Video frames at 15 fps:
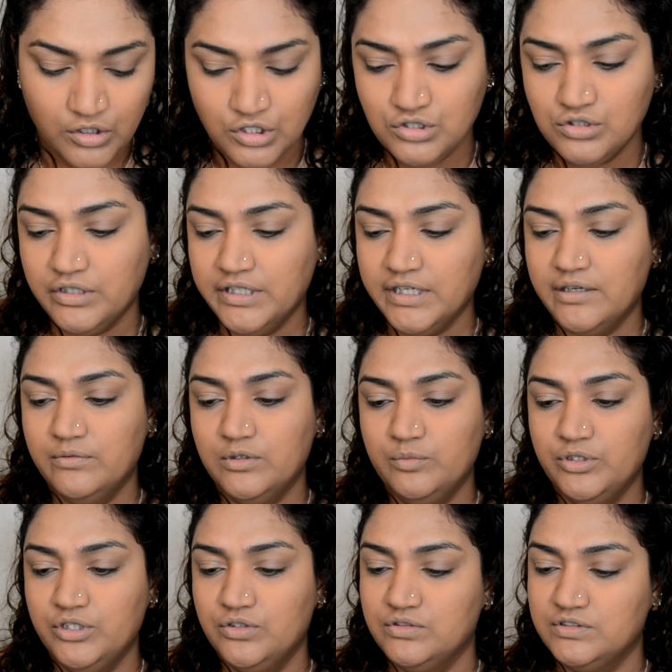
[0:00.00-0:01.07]
contouring, I will
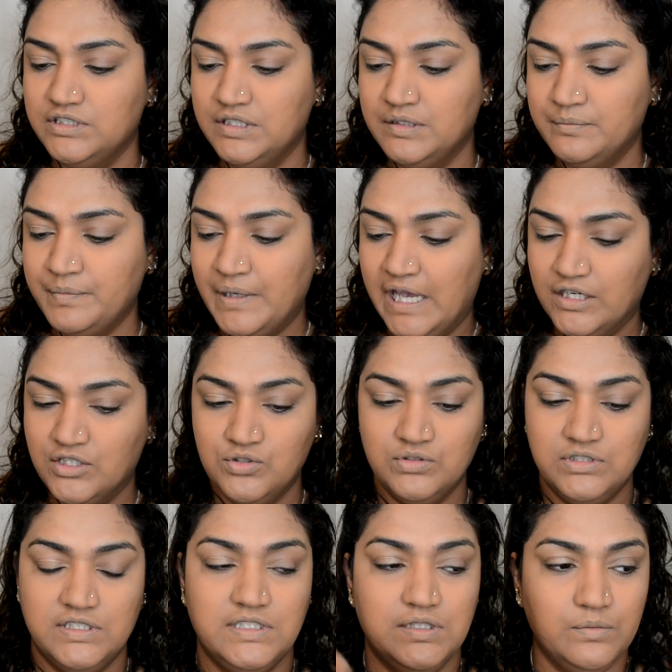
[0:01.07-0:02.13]
be using PAC
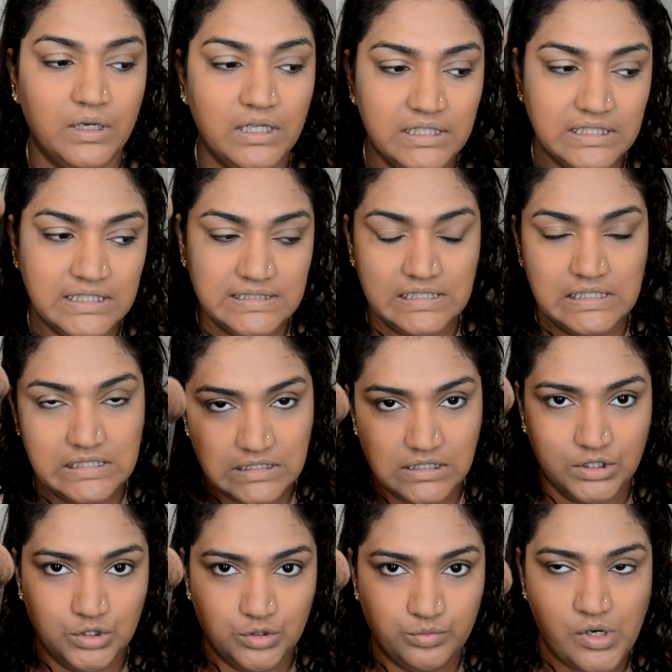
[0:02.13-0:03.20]
261. This is
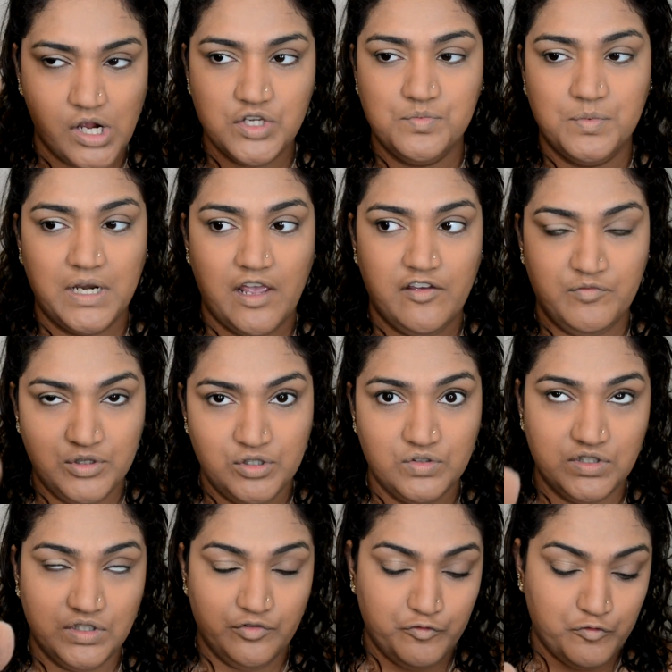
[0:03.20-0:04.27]
a new brush, but I've been
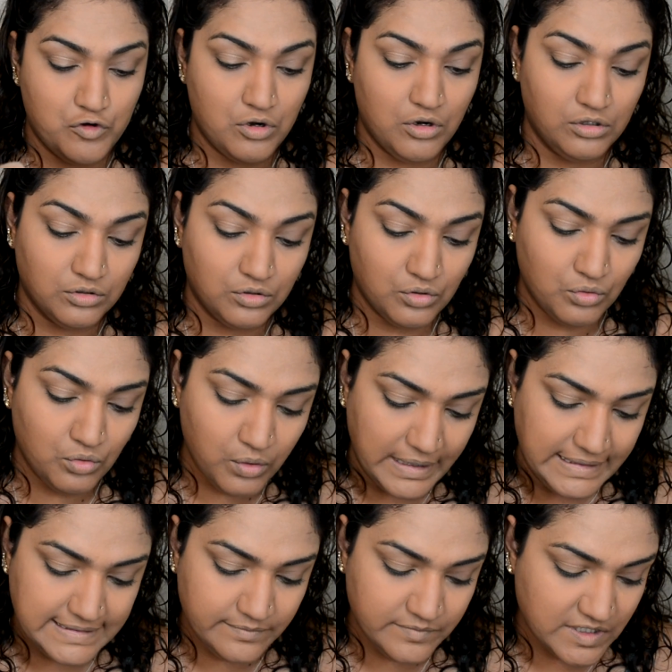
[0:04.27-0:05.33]
using it for
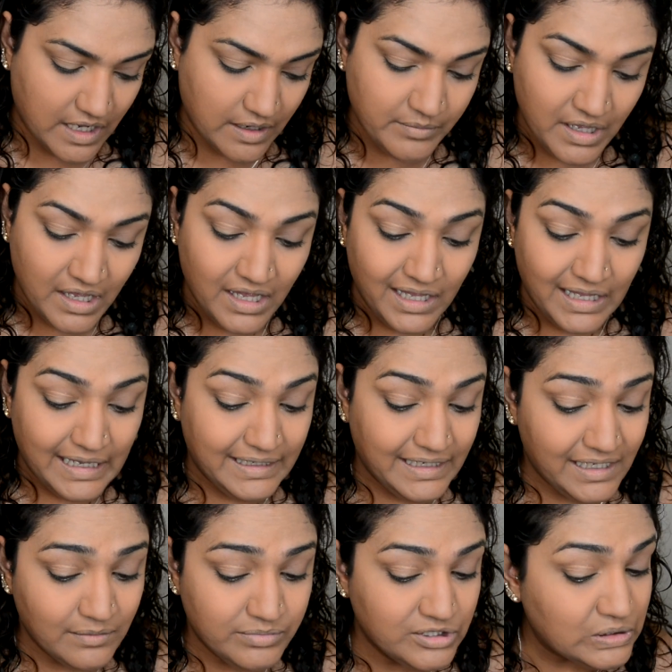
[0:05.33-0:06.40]
quite some time and
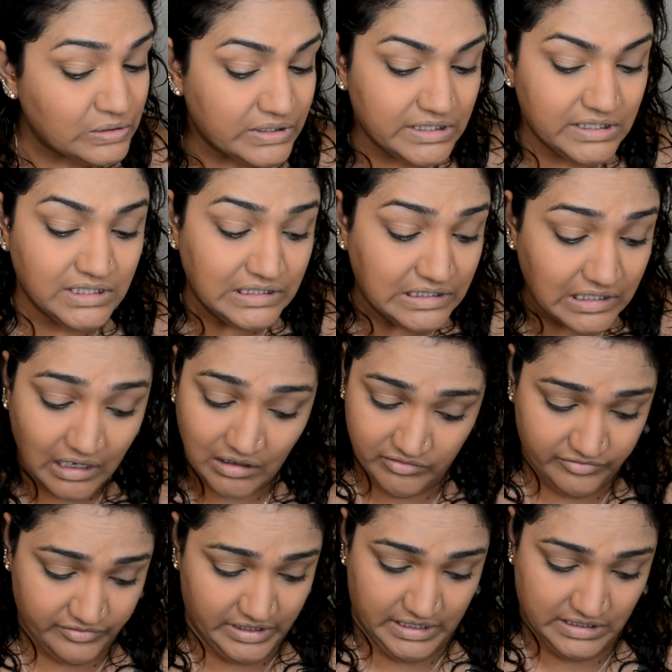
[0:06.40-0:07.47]
I absolutely
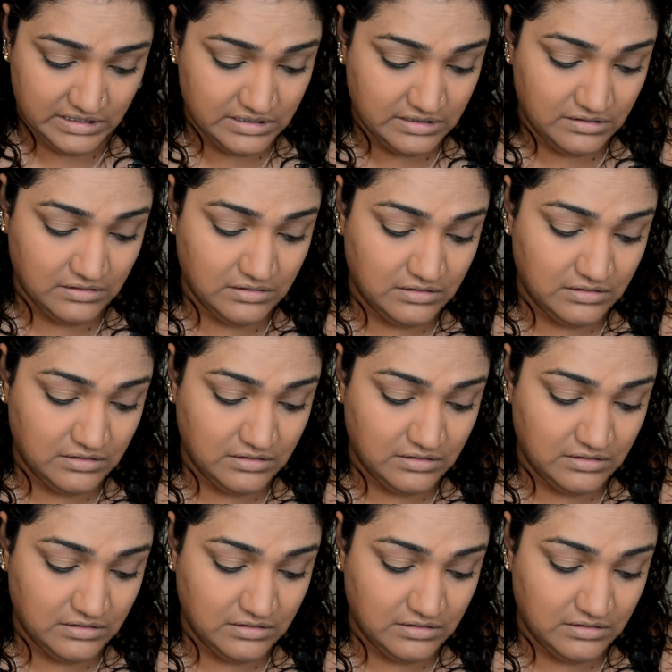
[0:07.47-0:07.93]
love it.